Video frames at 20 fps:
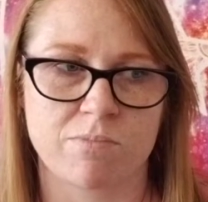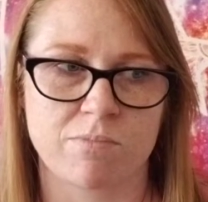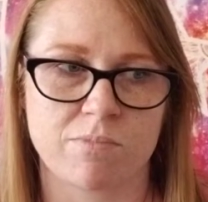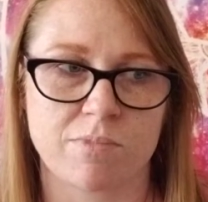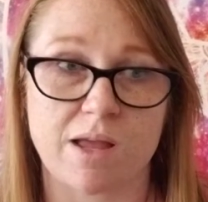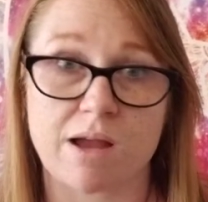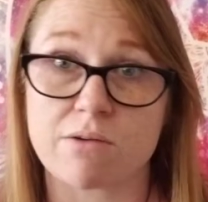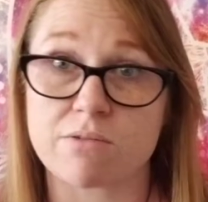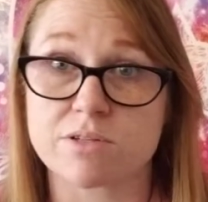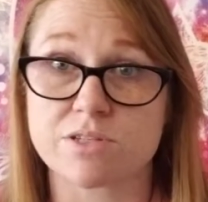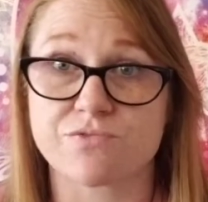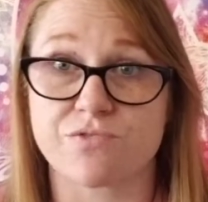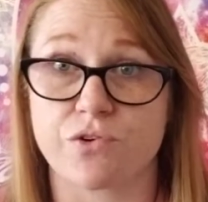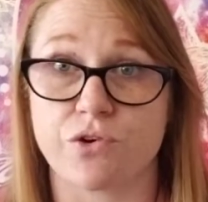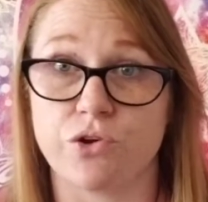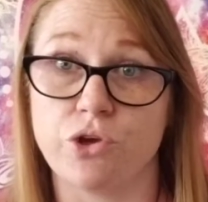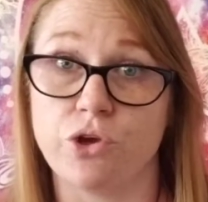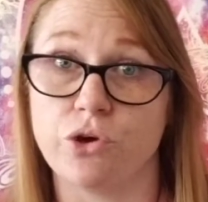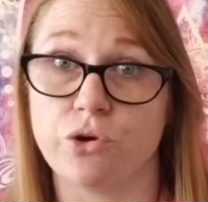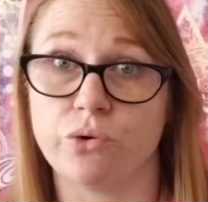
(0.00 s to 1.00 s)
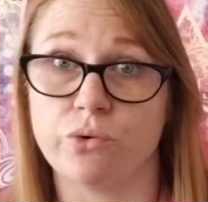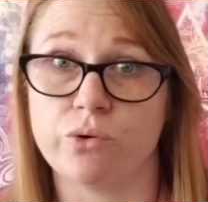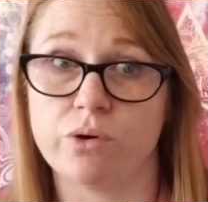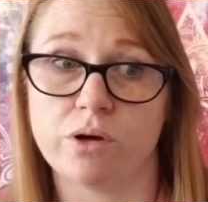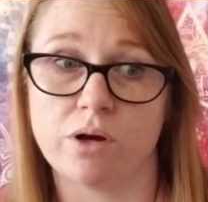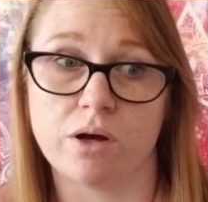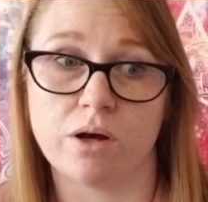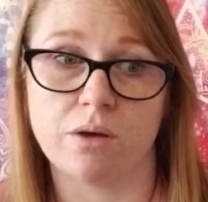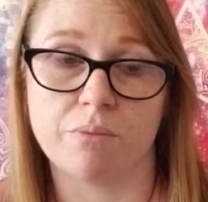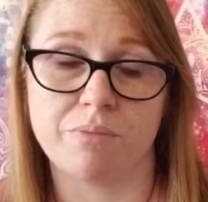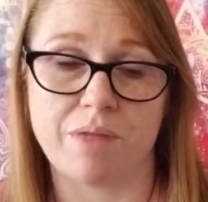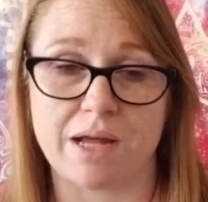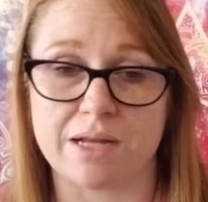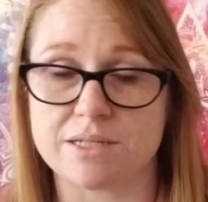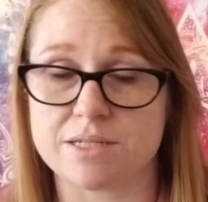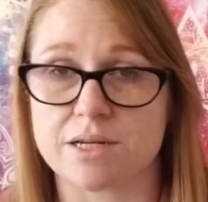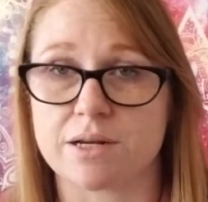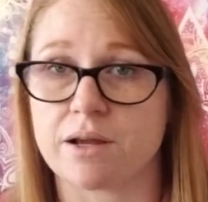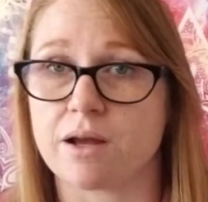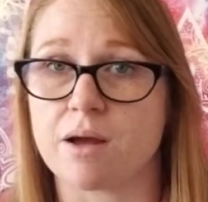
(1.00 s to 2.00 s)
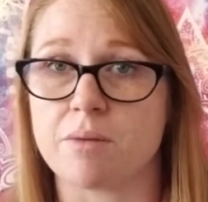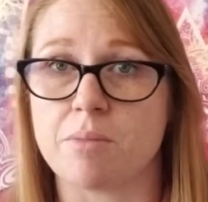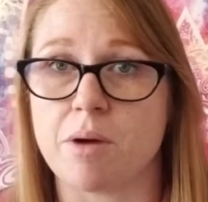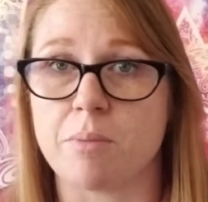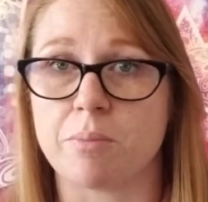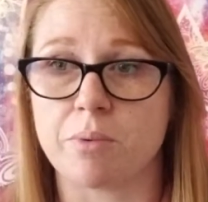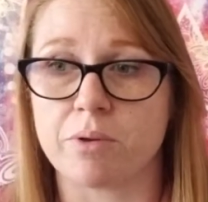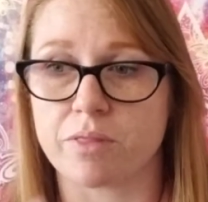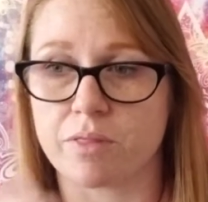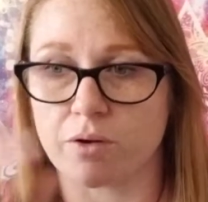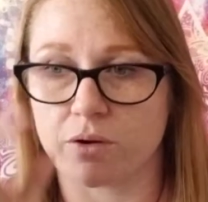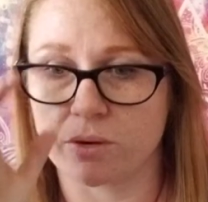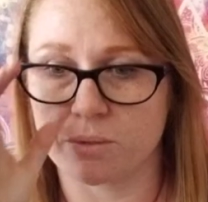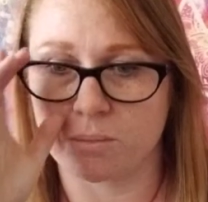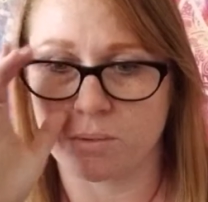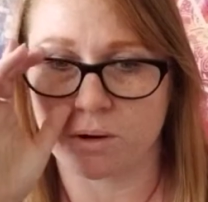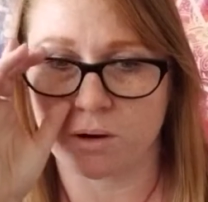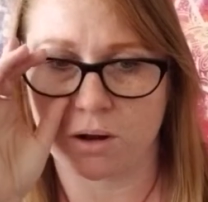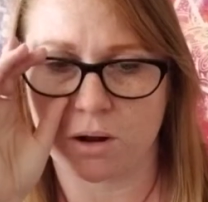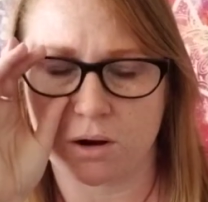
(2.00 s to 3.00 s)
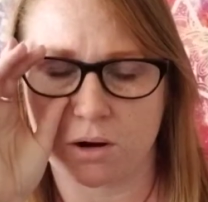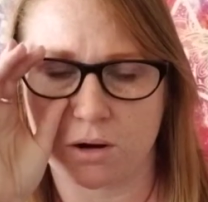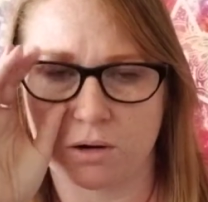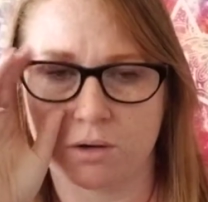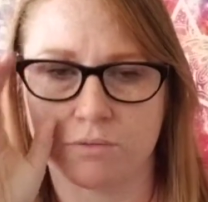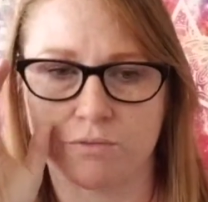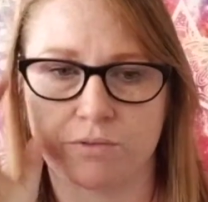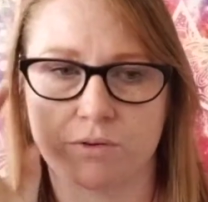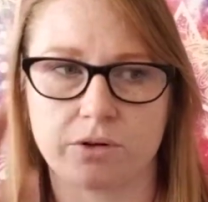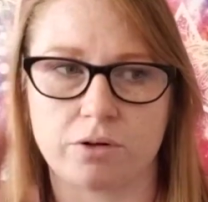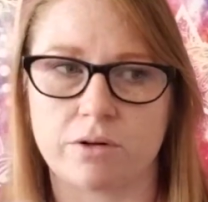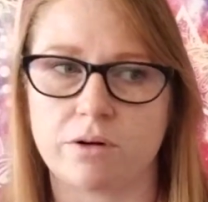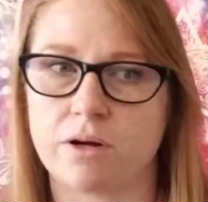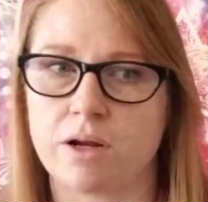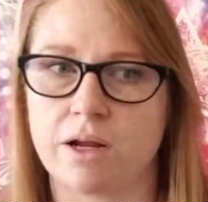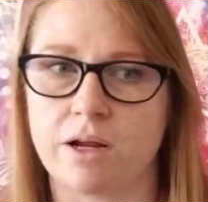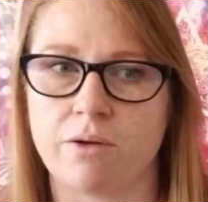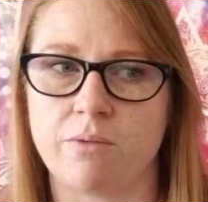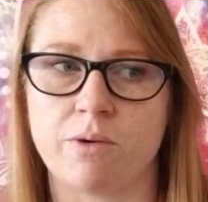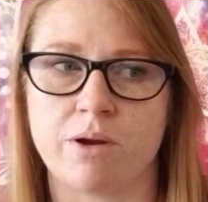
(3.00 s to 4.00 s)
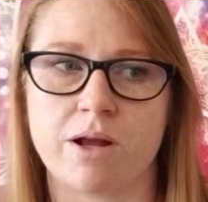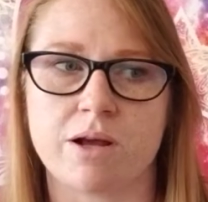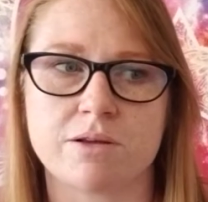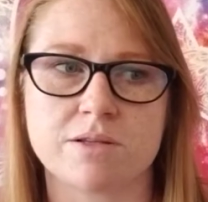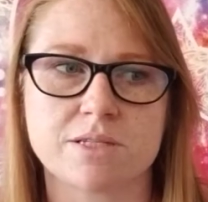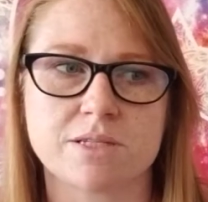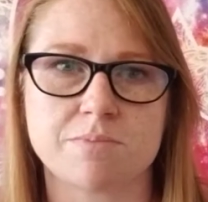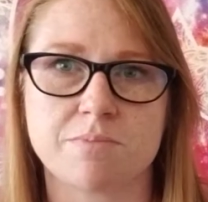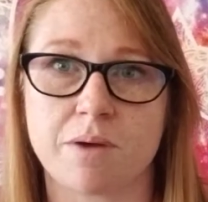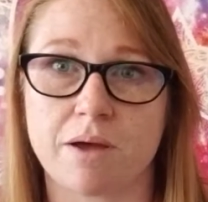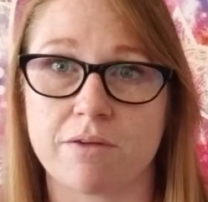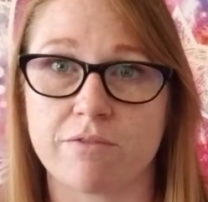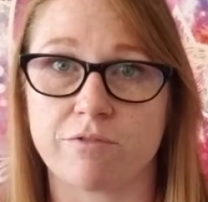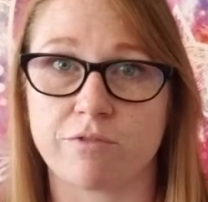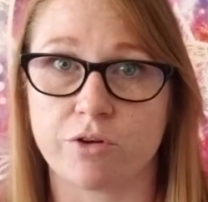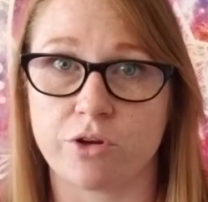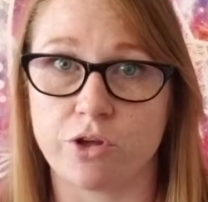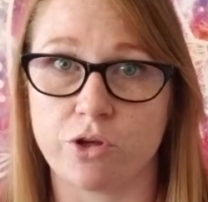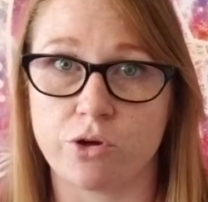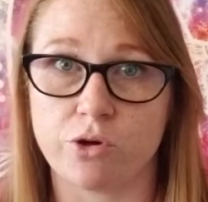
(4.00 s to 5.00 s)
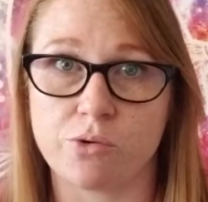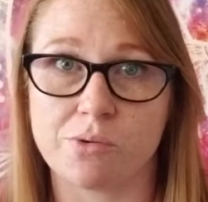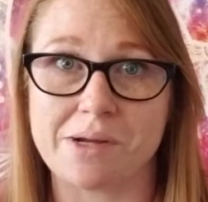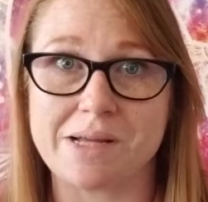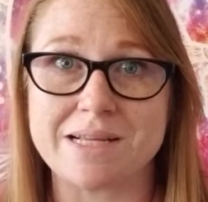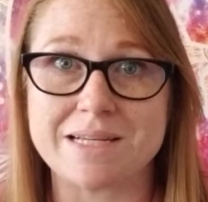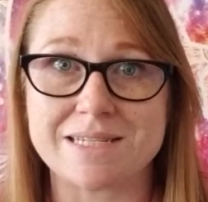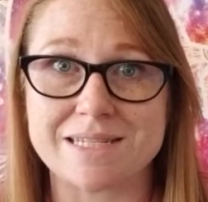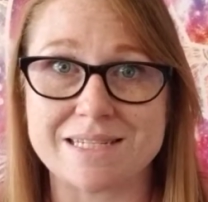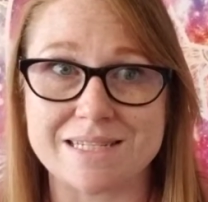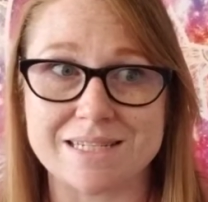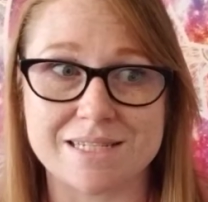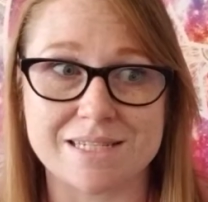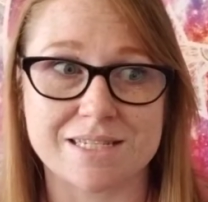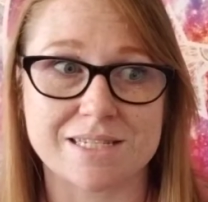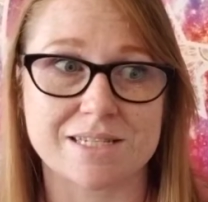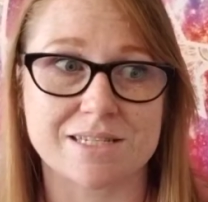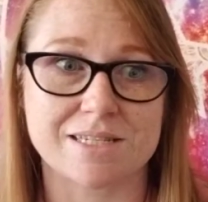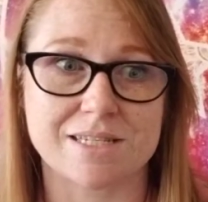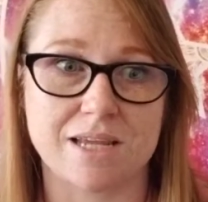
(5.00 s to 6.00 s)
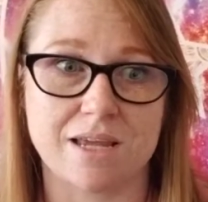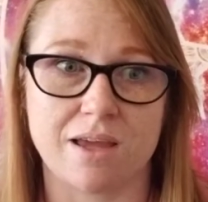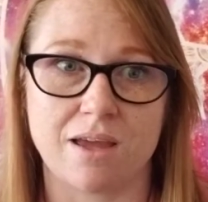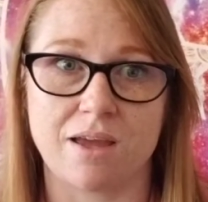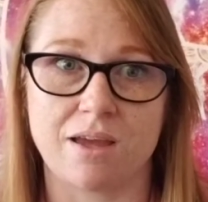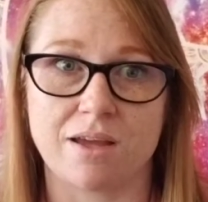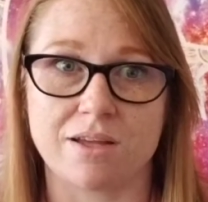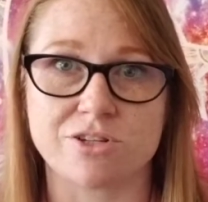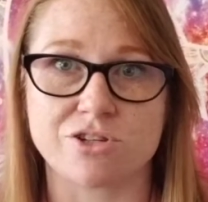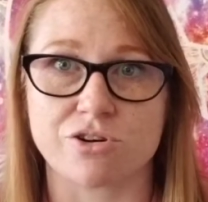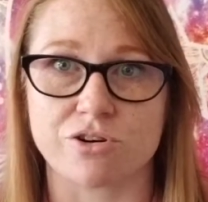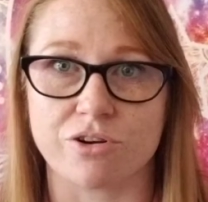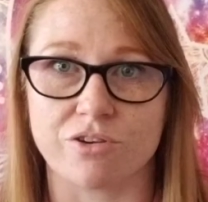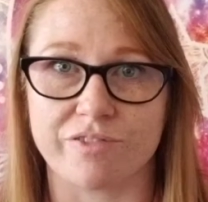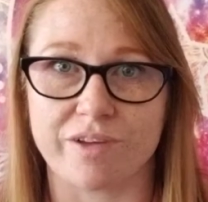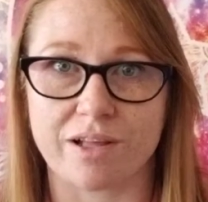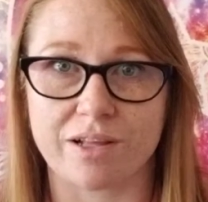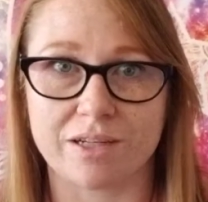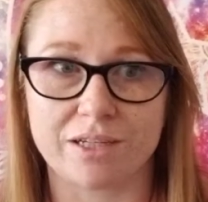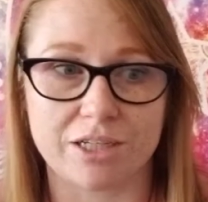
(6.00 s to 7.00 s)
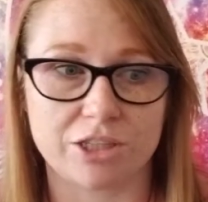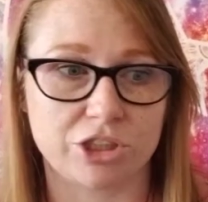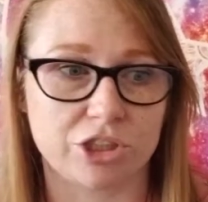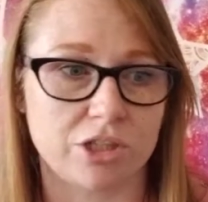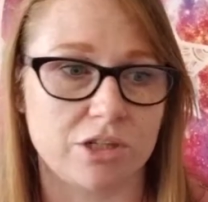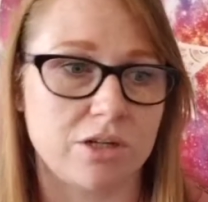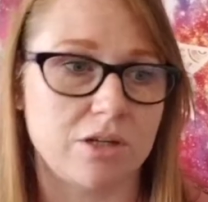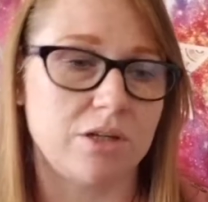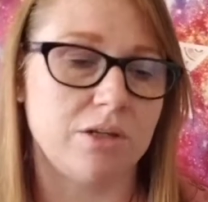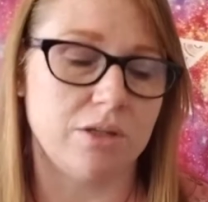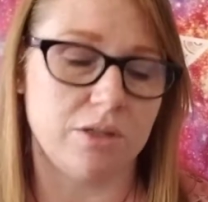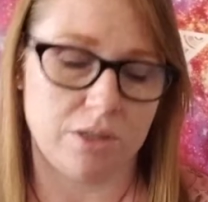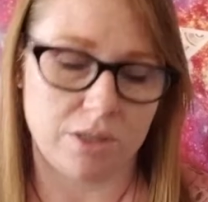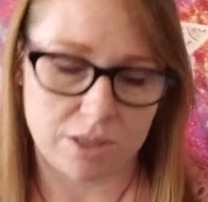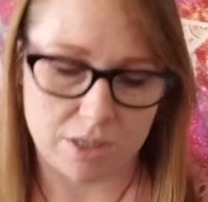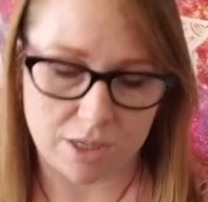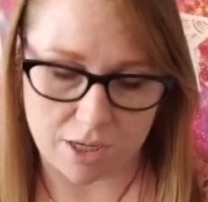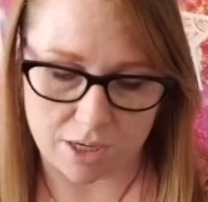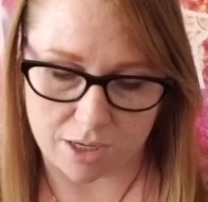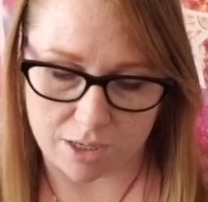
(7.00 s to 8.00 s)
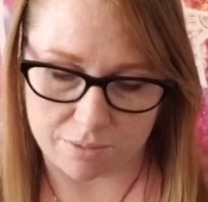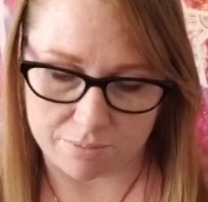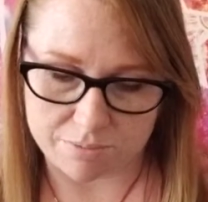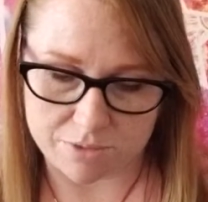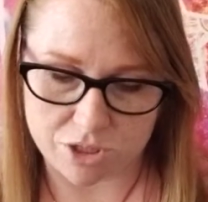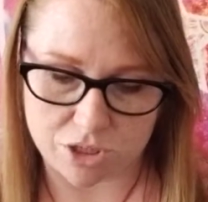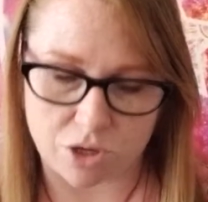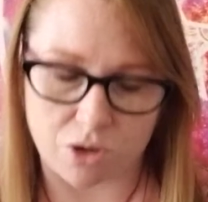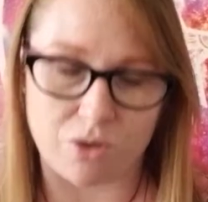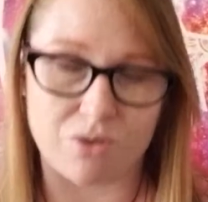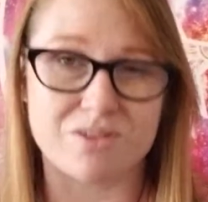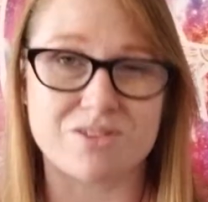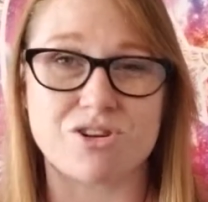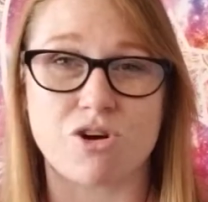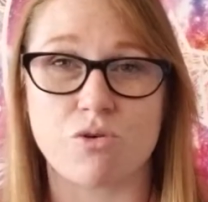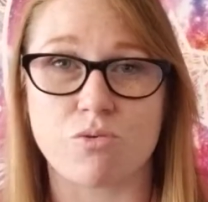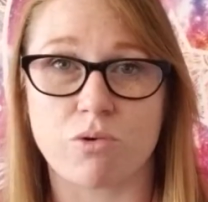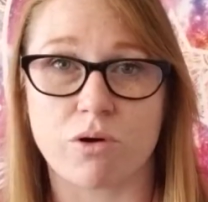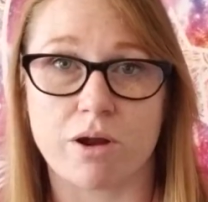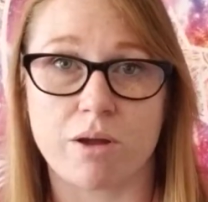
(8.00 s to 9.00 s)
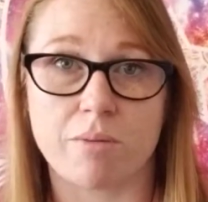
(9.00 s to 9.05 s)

that was for you. That didn't come up with the Hermit card for anyone else, but for you, it is seeking internal validation. So don't worry